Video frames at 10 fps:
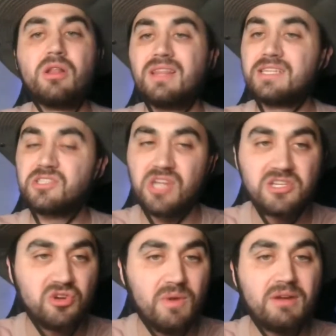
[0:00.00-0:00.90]
Let's change it
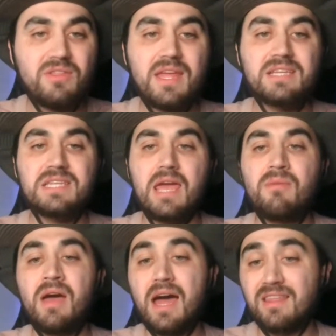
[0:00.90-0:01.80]
around in the next game.
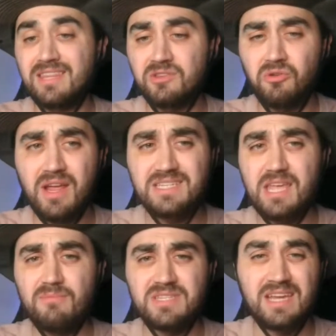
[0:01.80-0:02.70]
And I think their next
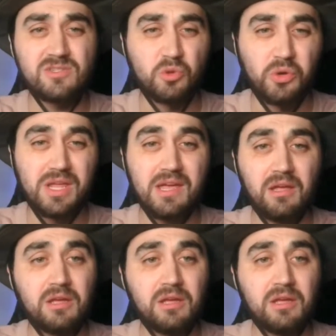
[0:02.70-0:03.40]
game is against Turkey.